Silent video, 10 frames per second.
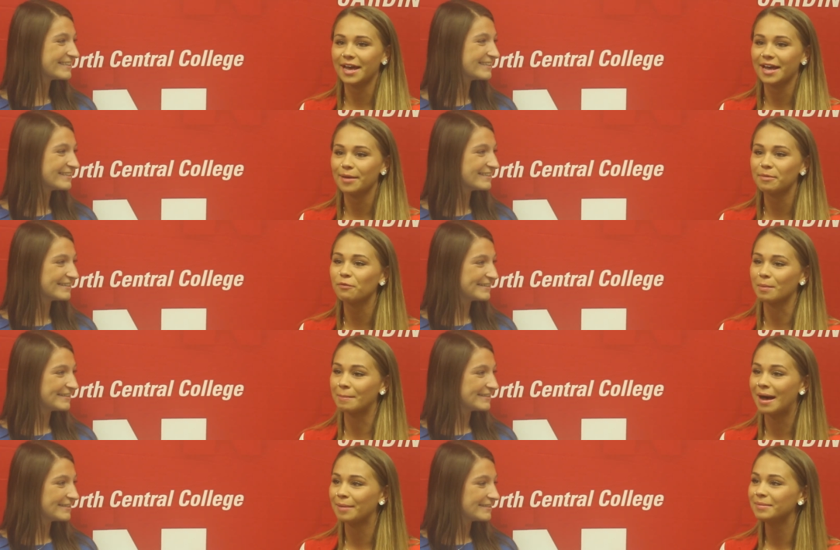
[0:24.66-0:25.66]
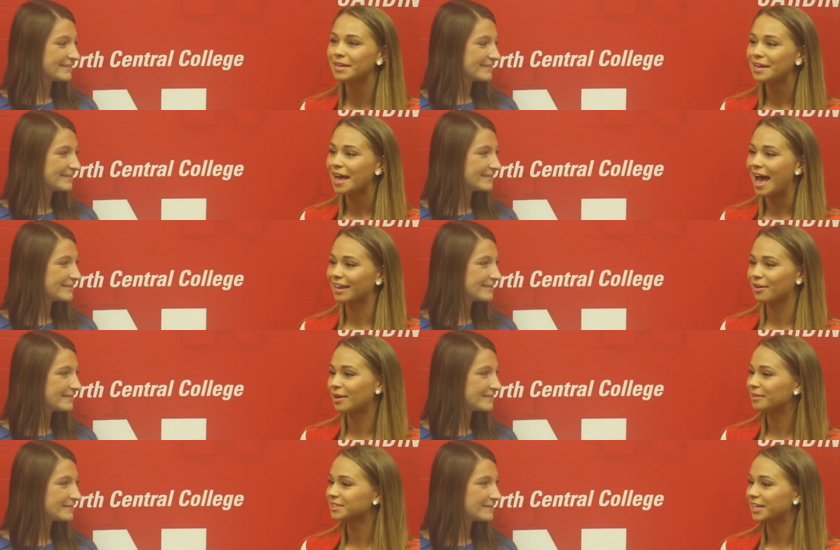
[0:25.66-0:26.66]
Speaker 1: uh, before my mom, I'd go
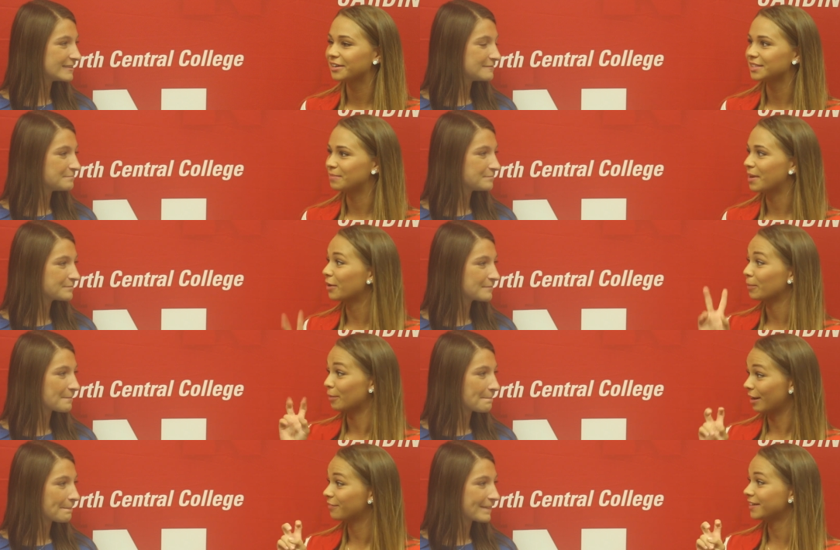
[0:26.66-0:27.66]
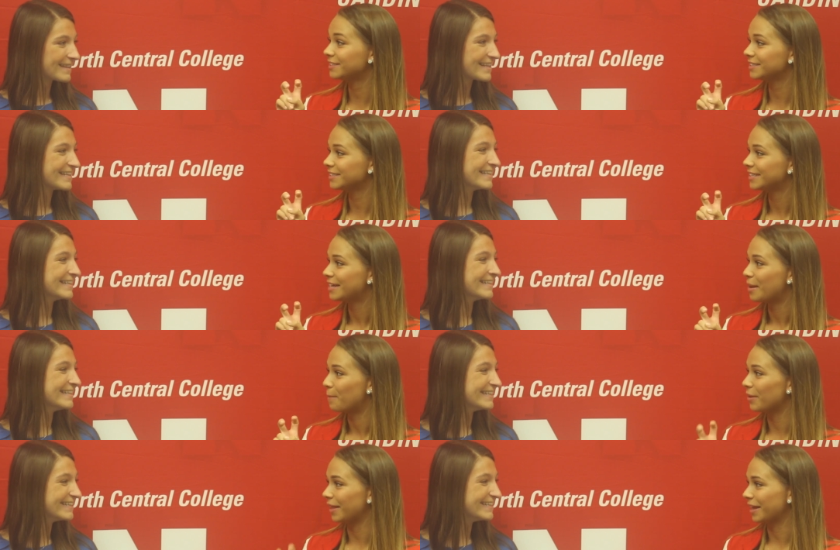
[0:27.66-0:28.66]
downstairs and make her breakfast.
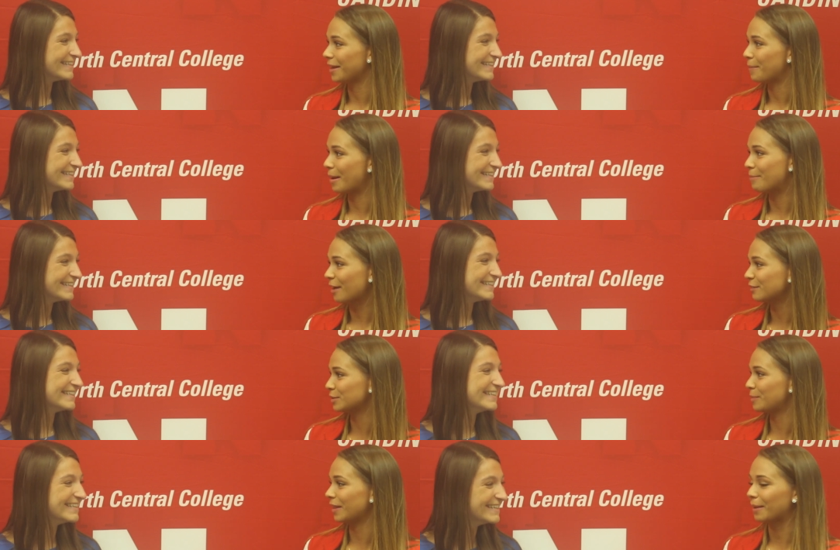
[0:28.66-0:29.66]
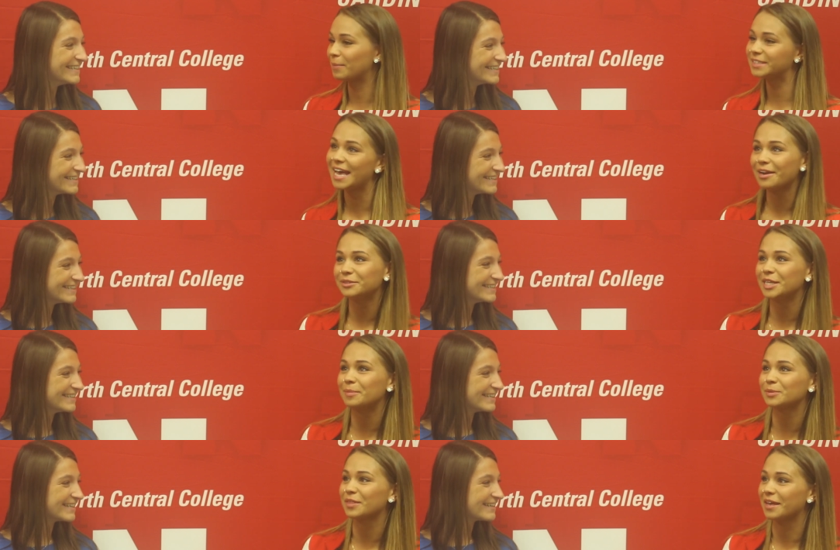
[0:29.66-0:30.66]
But, like, my breakfast would be, like, potato
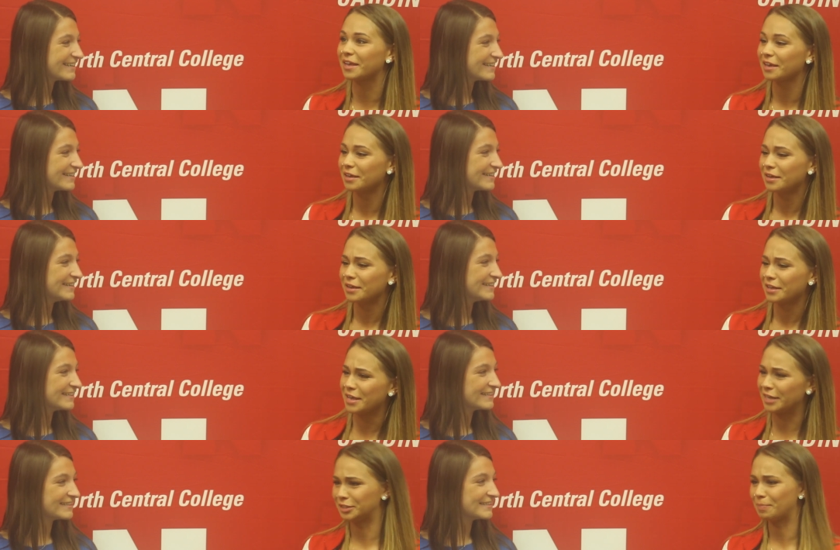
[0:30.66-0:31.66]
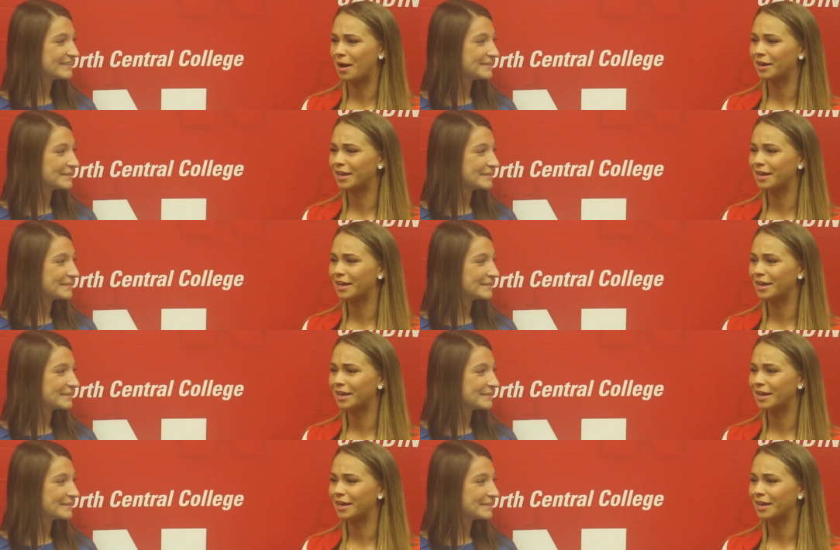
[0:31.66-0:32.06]
chips with, like, ketchup on